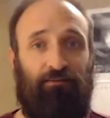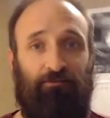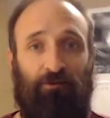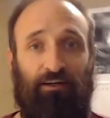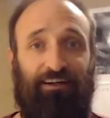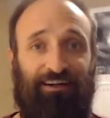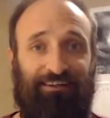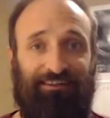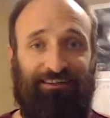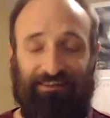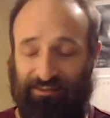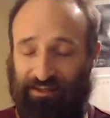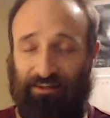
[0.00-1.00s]
Why not?
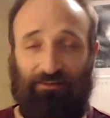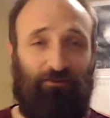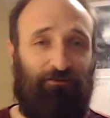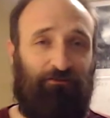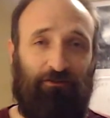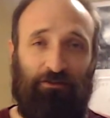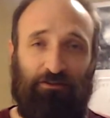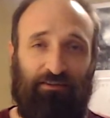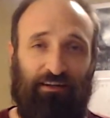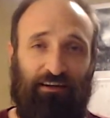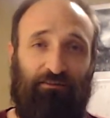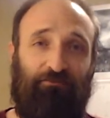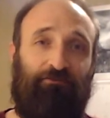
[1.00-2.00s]
Set a goal for
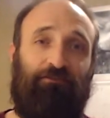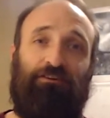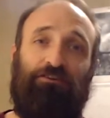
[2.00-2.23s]
yourself.